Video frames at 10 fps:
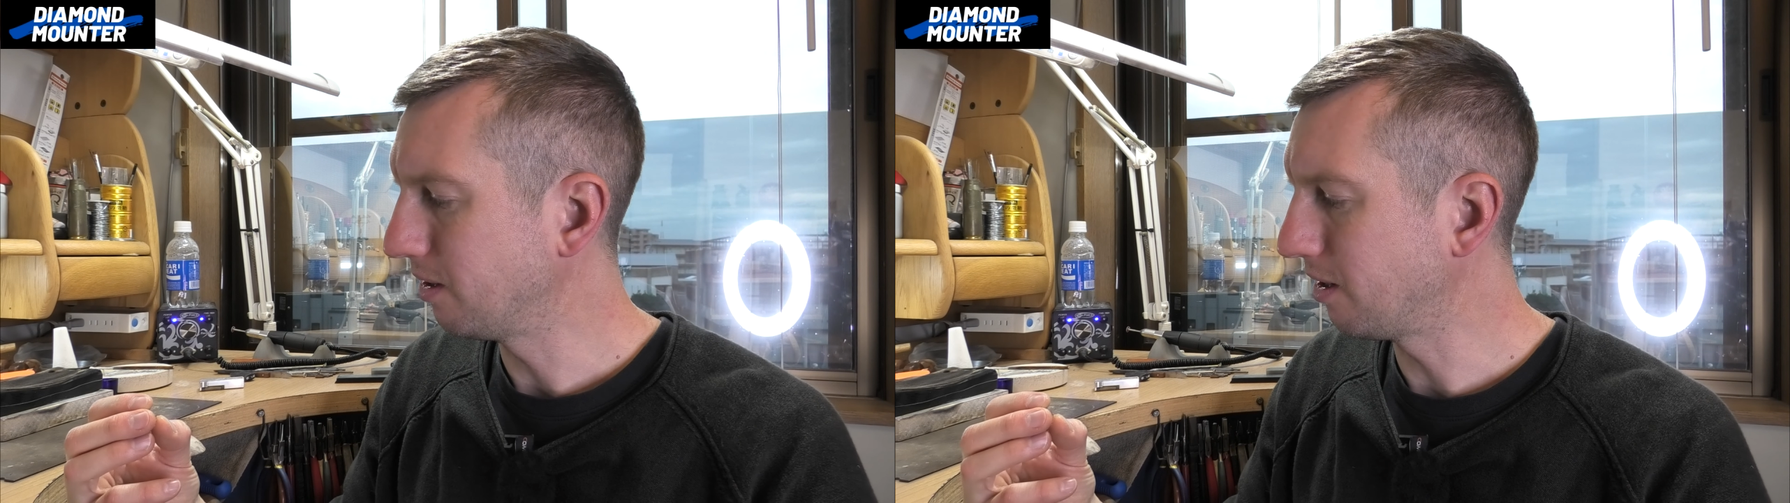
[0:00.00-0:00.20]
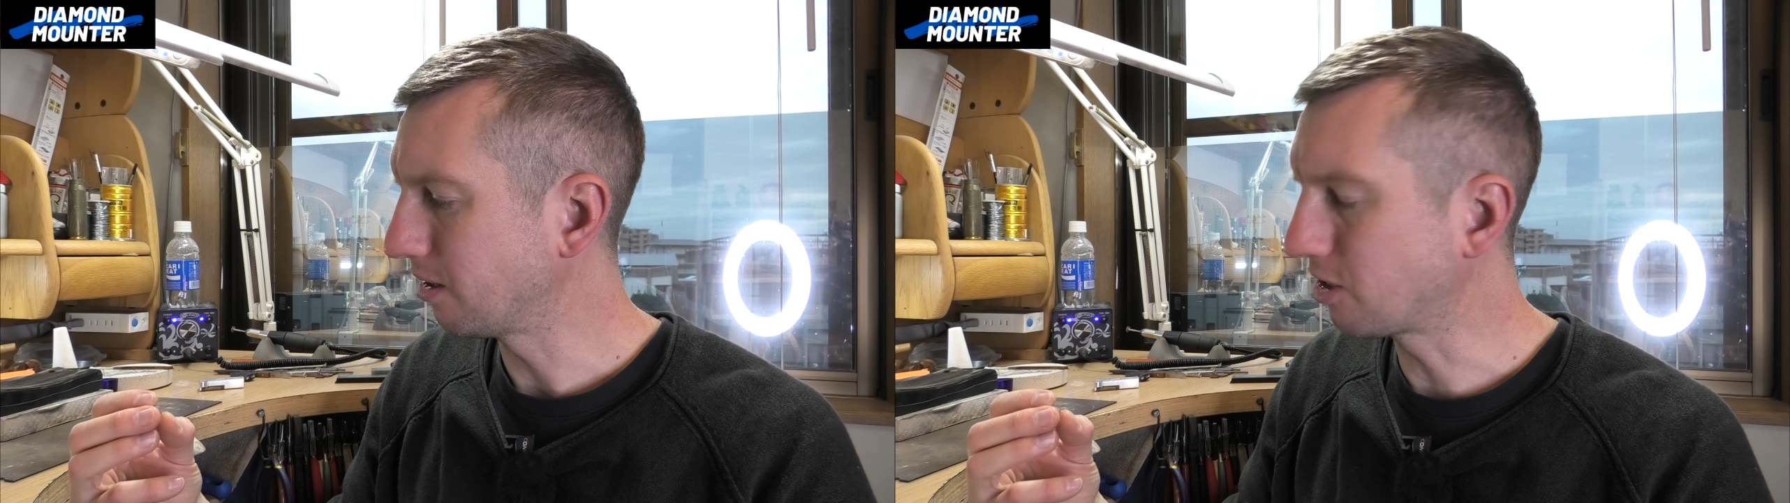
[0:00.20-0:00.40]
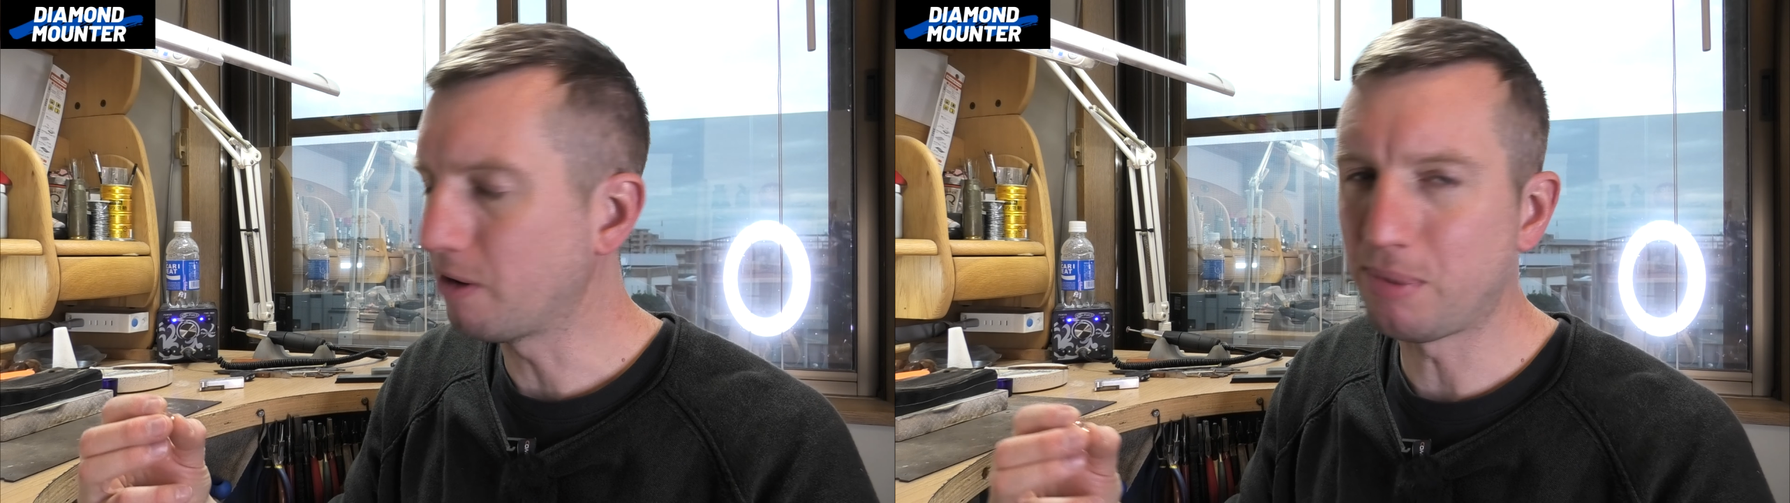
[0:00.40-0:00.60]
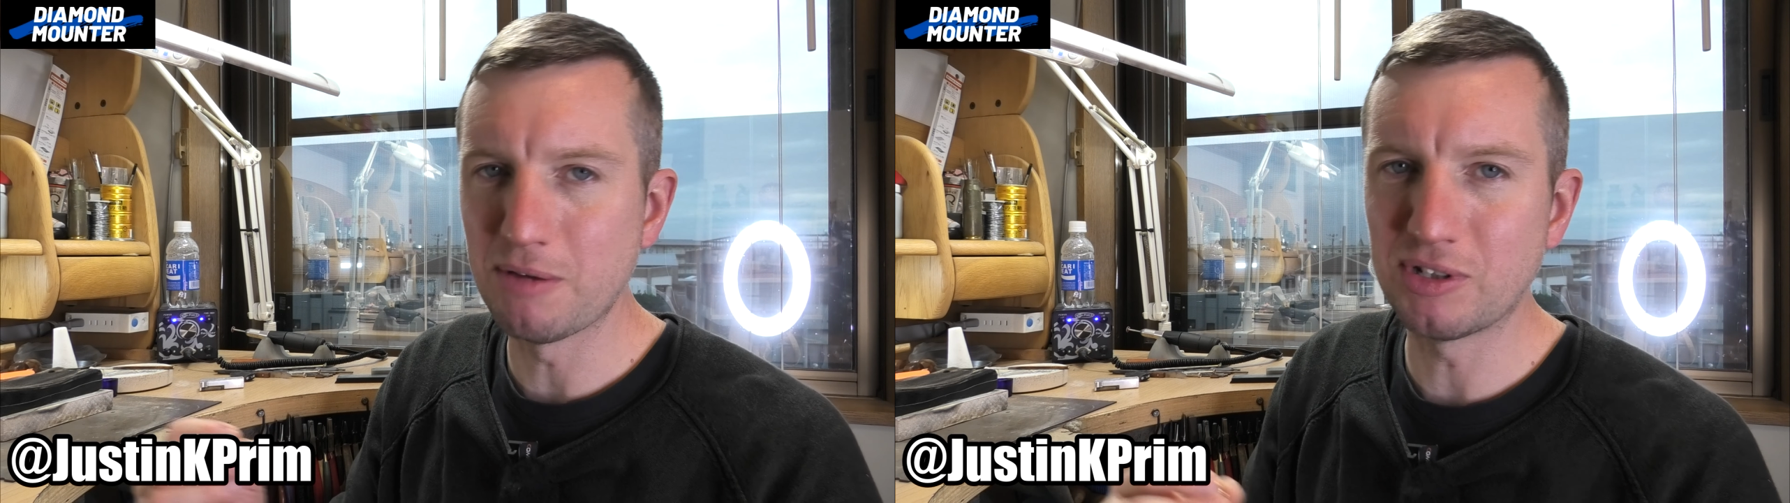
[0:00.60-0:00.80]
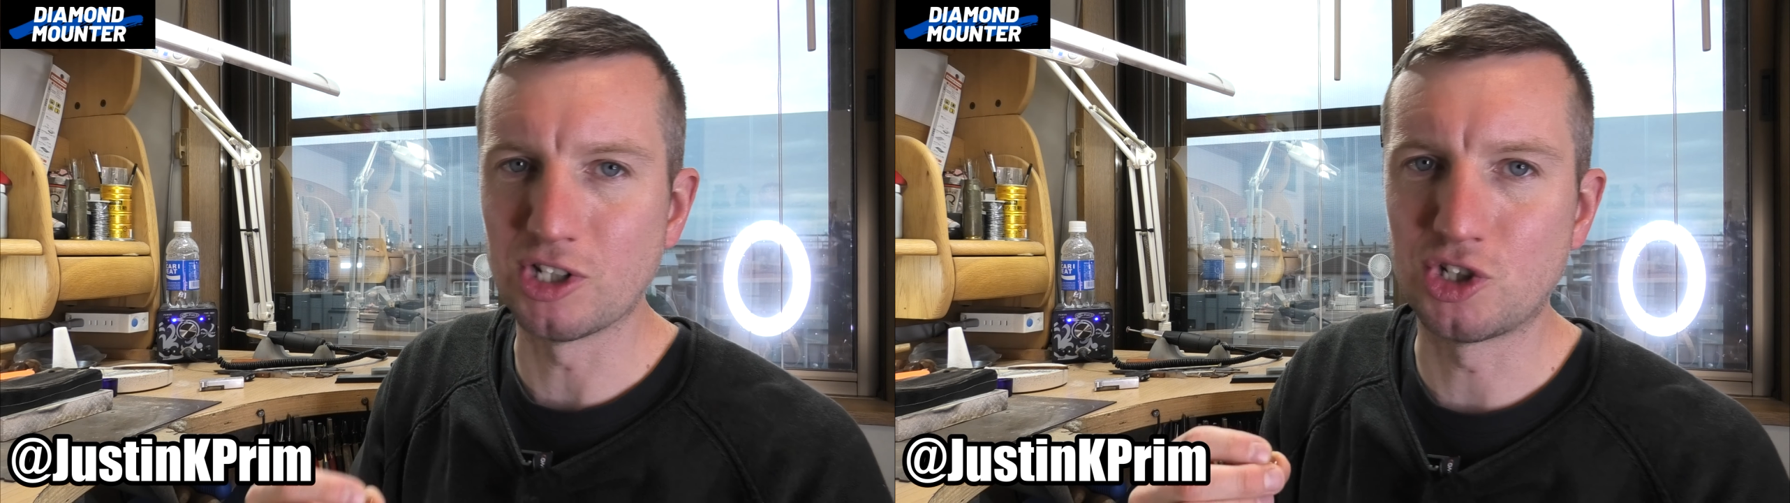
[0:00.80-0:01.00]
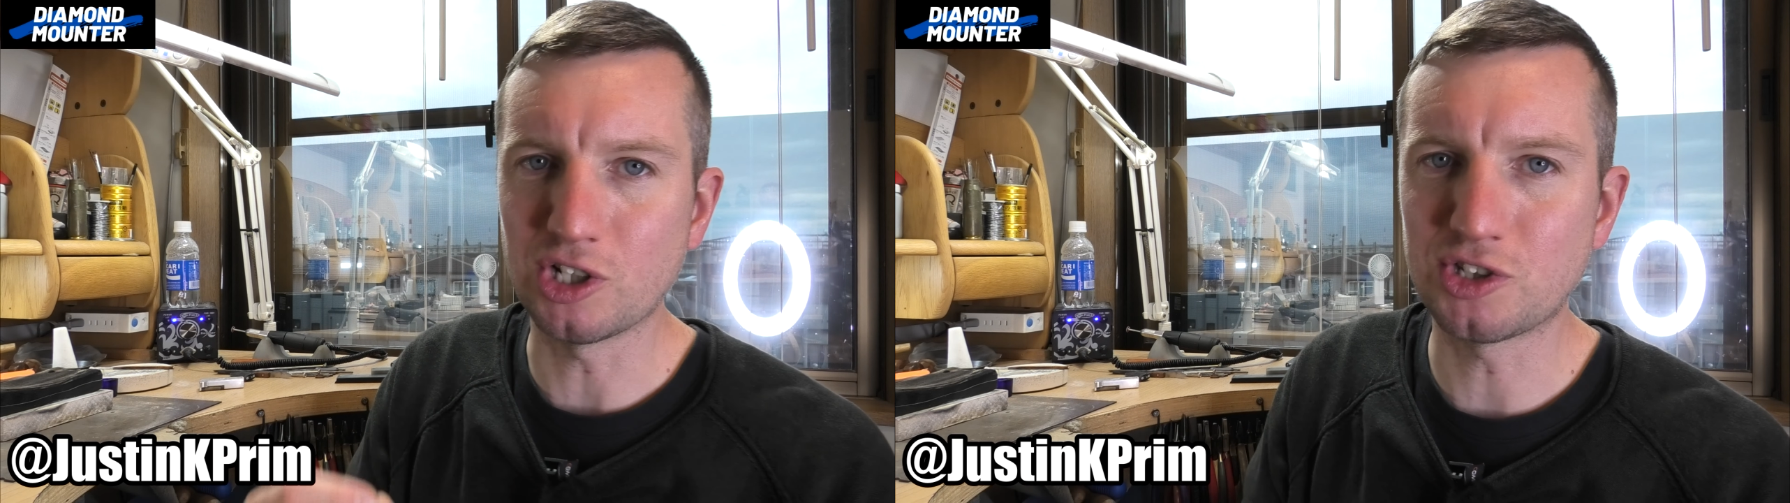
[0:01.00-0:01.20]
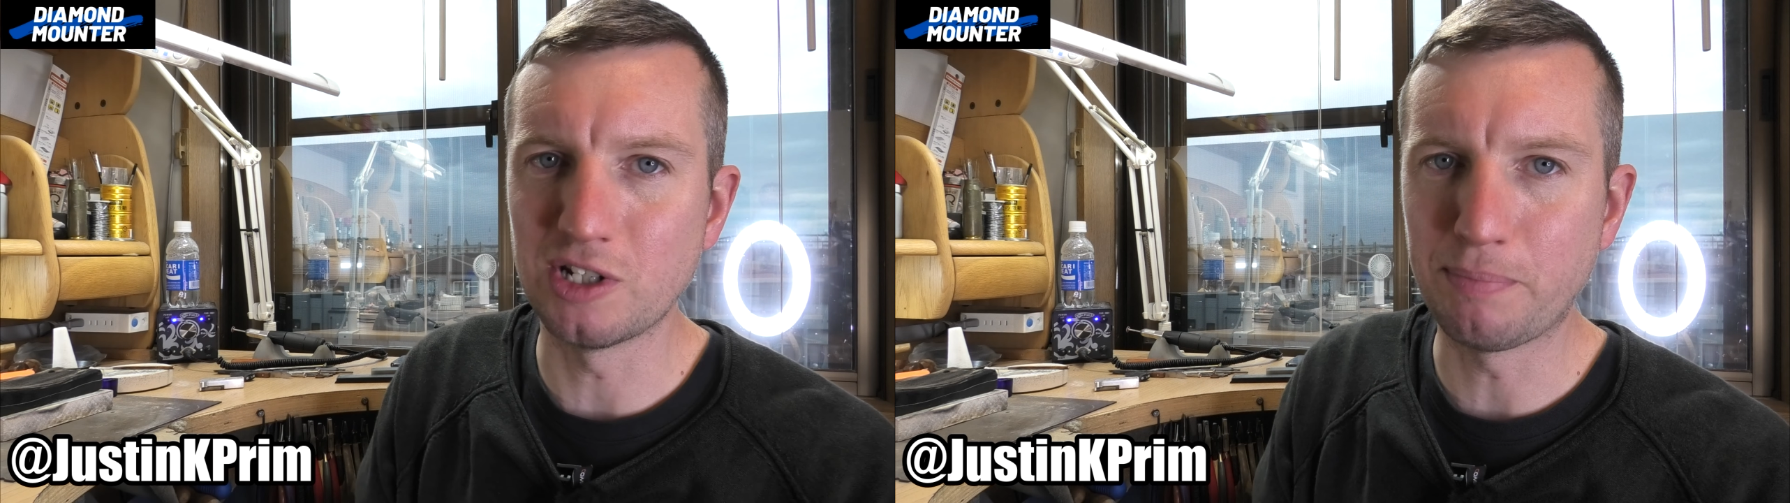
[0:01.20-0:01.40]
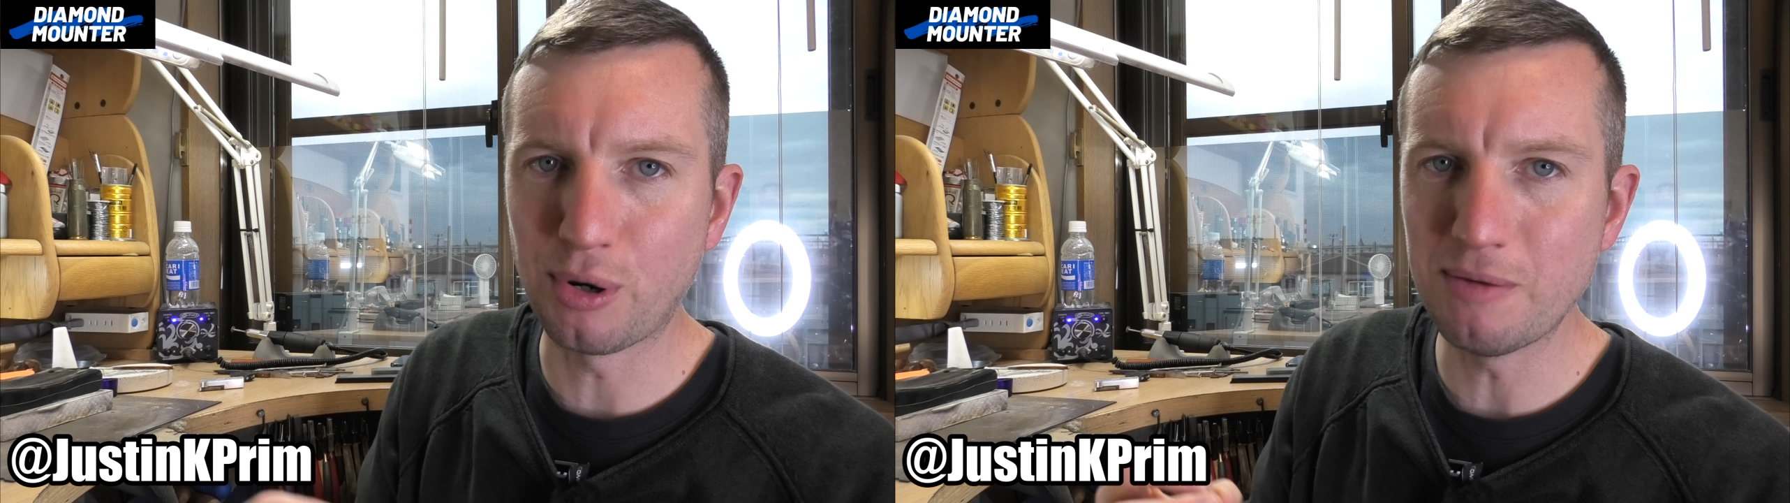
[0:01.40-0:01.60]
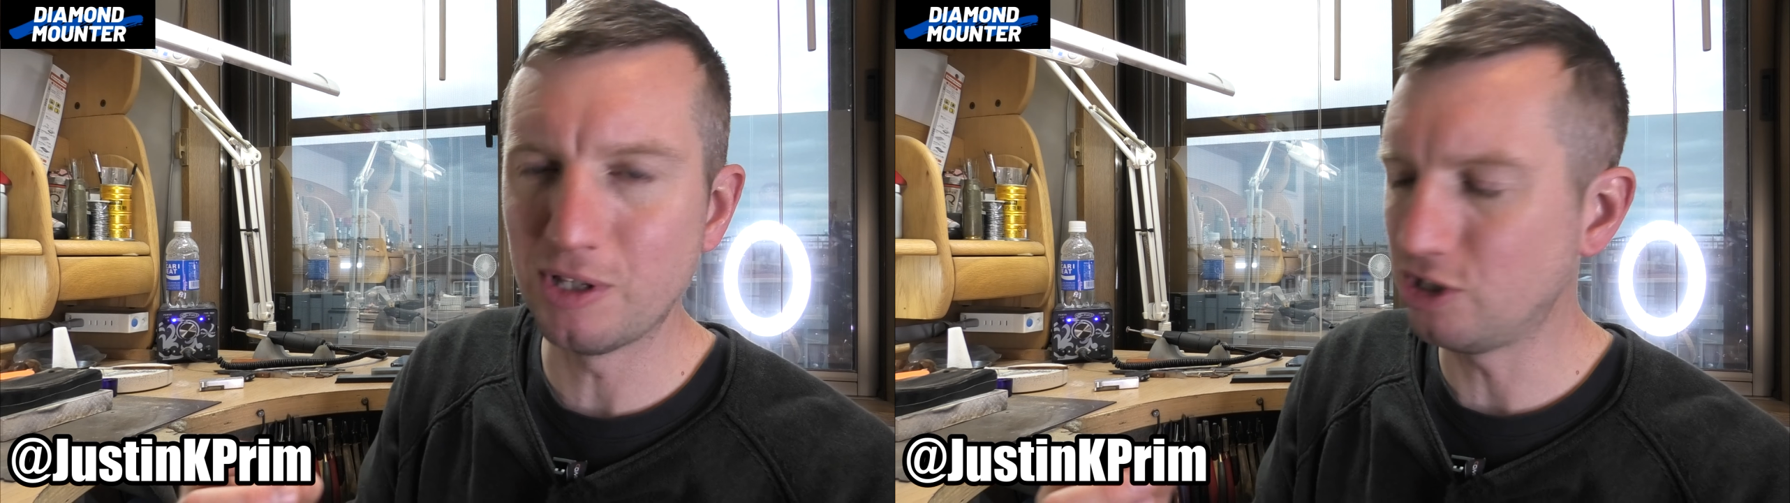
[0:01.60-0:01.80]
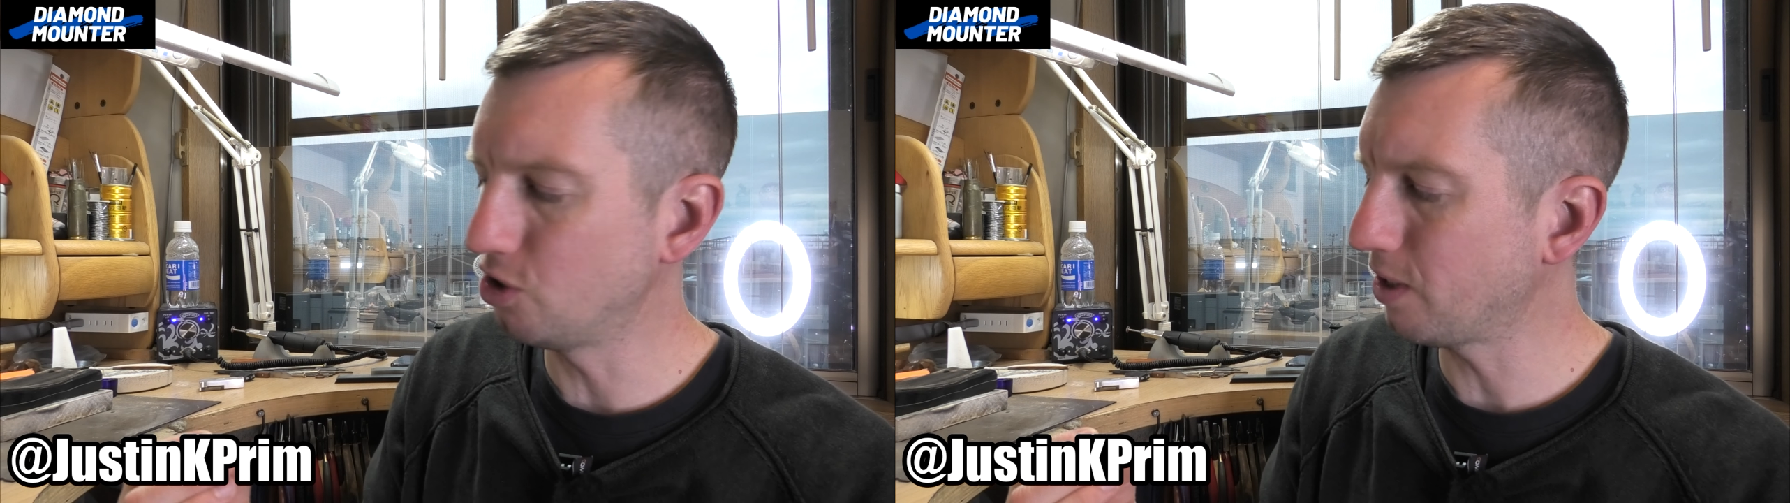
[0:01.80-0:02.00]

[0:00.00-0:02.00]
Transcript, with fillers: uh, cut by Mr. Justin Prim in the